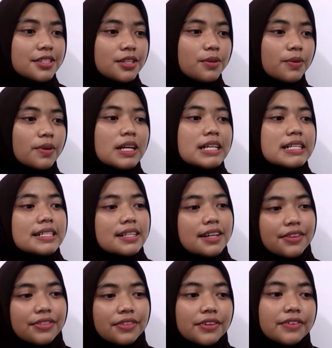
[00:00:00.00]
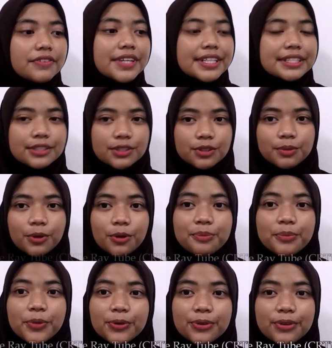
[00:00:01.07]
So, cathode ray tube,
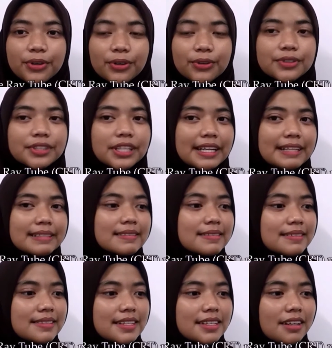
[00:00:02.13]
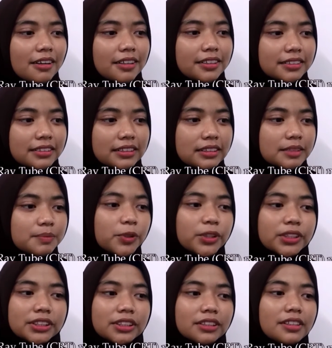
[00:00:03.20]
or more known as CRT
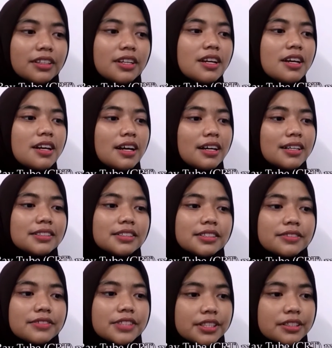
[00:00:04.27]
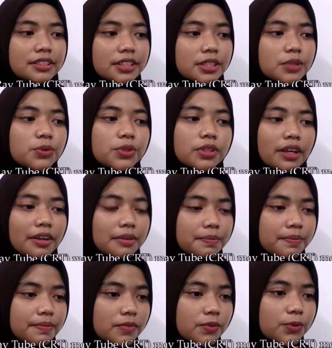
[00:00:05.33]
monitor, until recently would
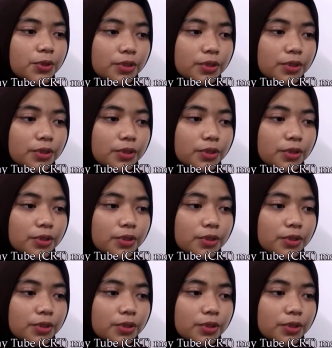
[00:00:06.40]
have